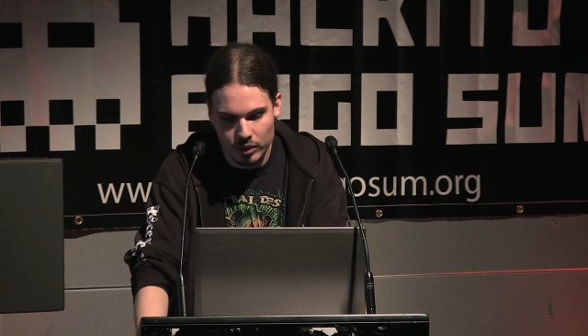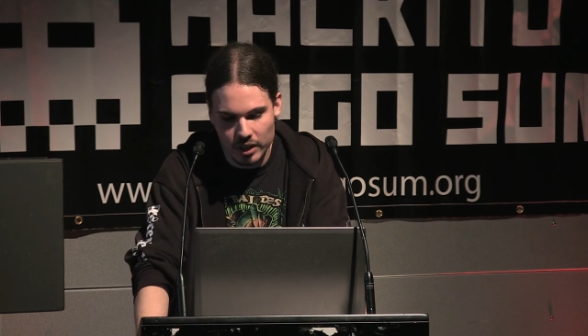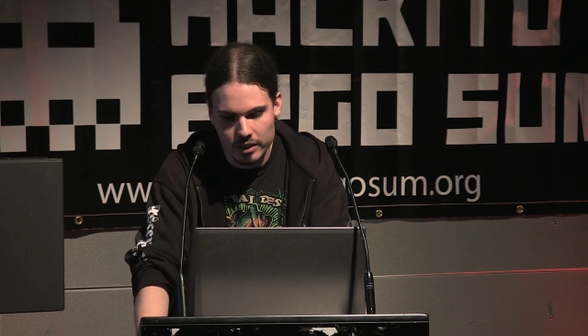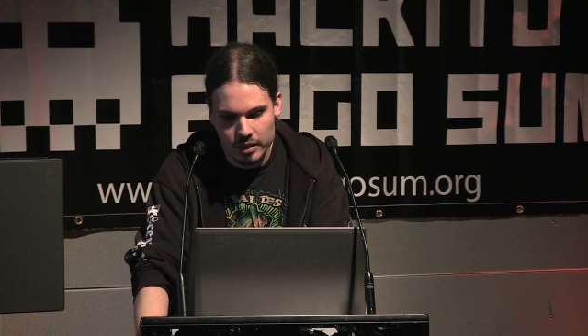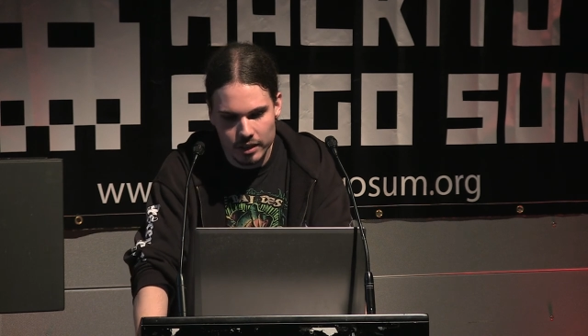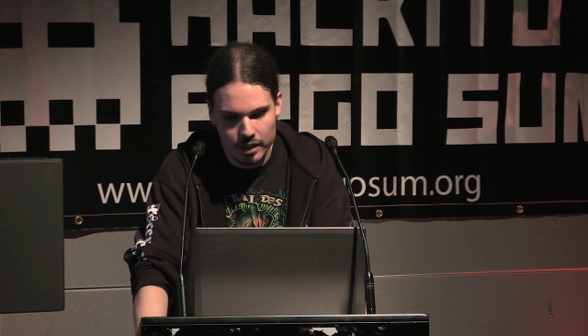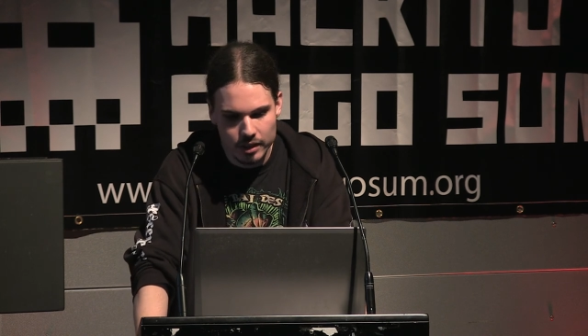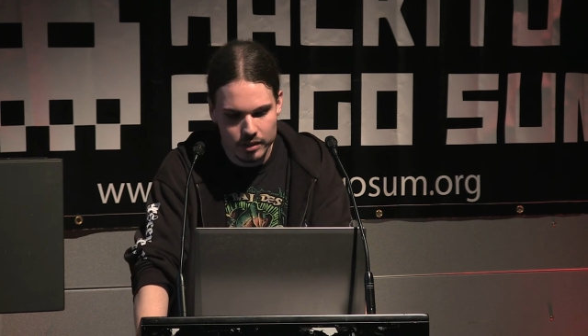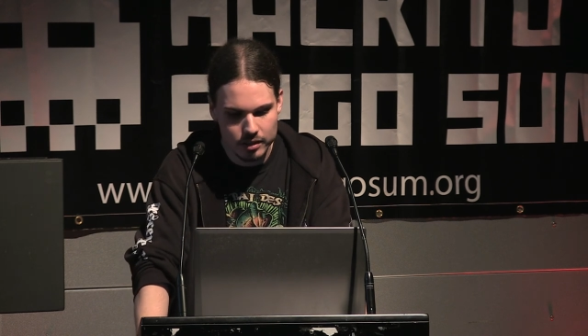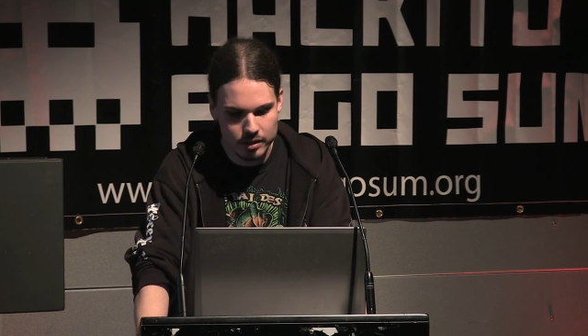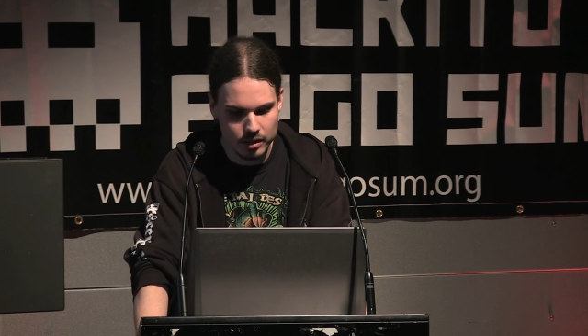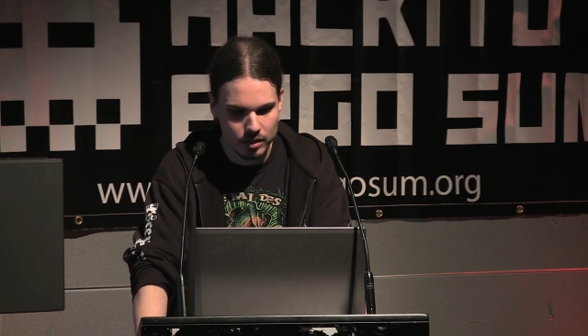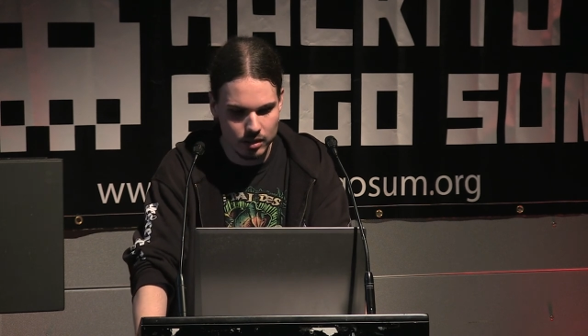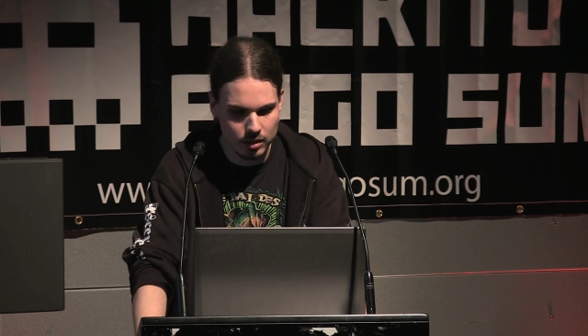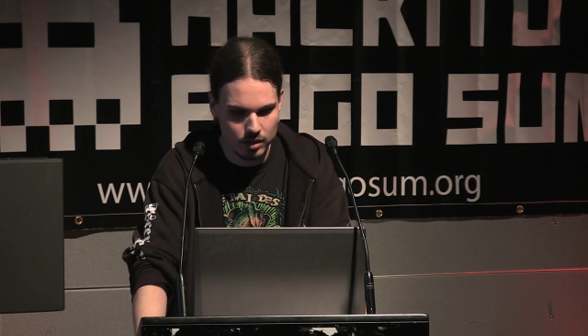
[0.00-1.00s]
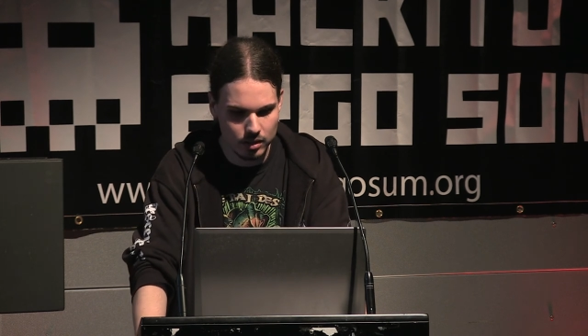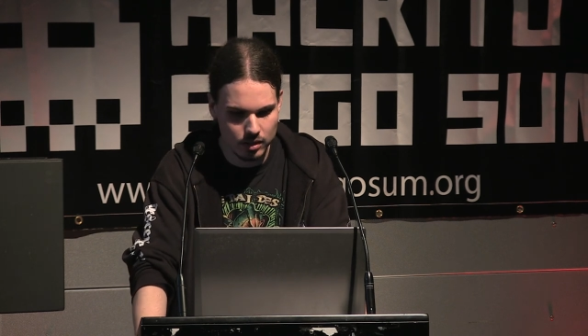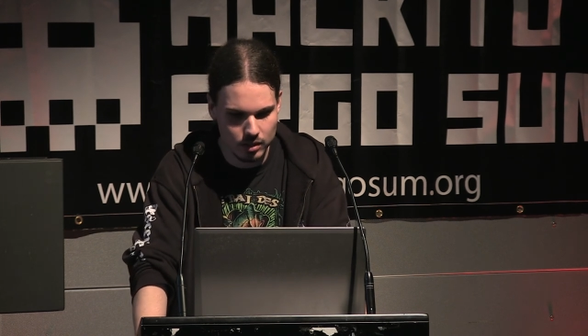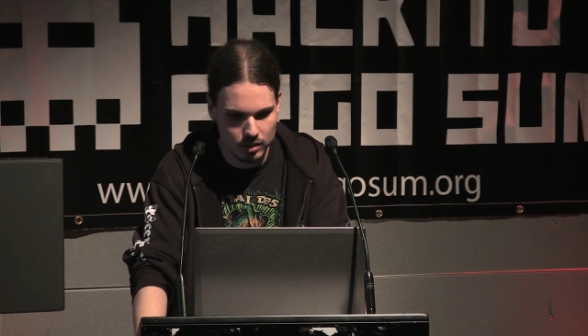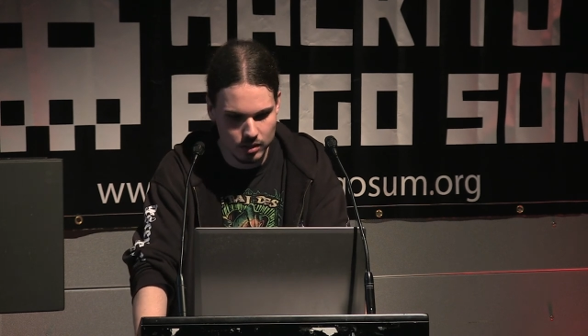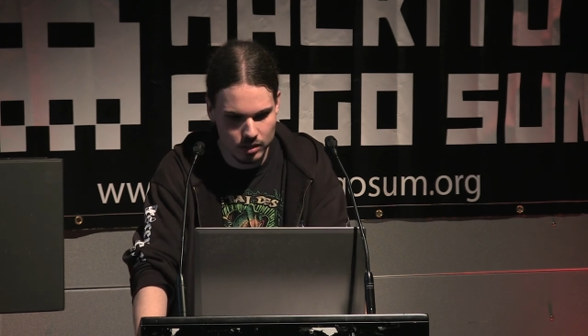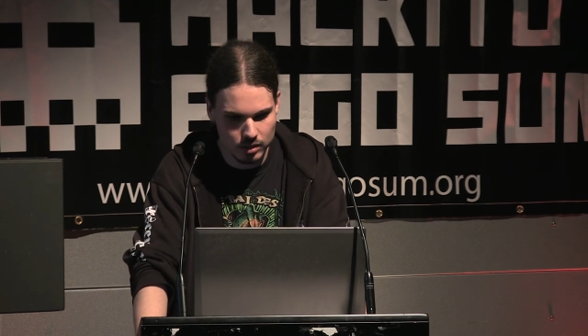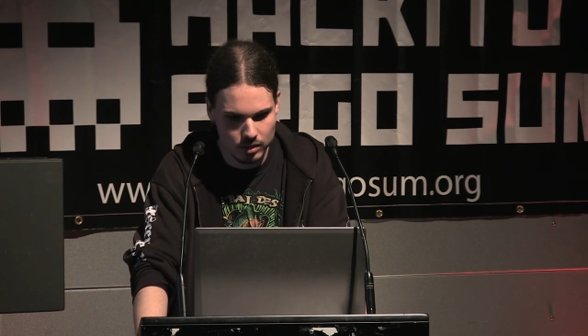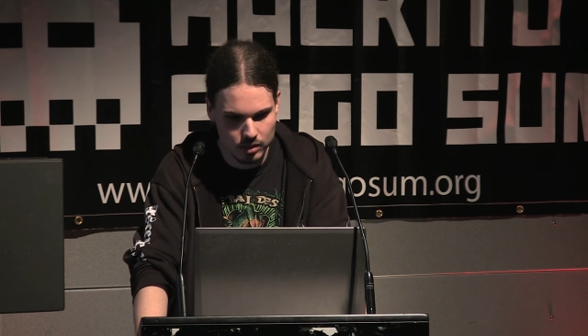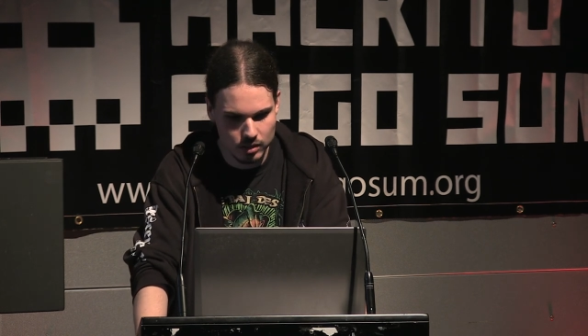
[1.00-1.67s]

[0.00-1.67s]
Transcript: an IDS, uh,